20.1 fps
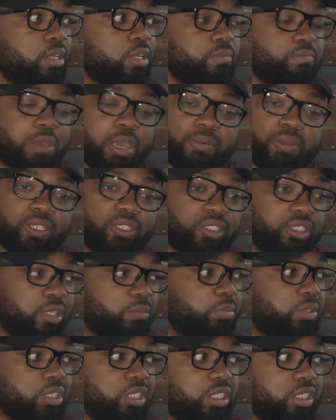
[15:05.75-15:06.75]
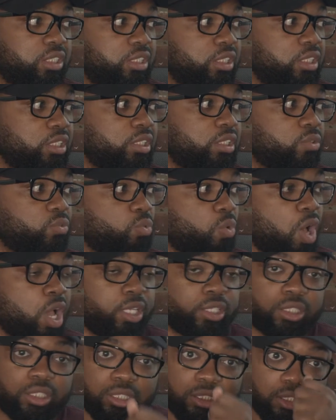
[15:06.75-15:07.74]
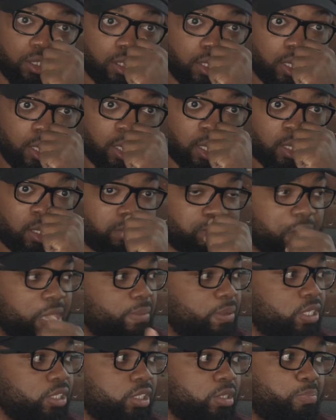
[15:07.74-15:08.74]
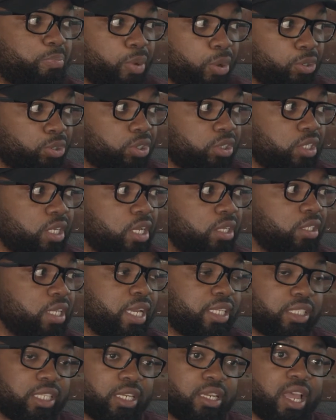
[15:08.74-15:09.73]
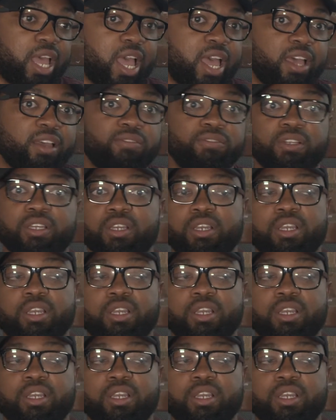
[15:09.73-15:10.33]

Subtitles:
Maybe it's something he sees in Russ. Maybe it's the personnel that they have.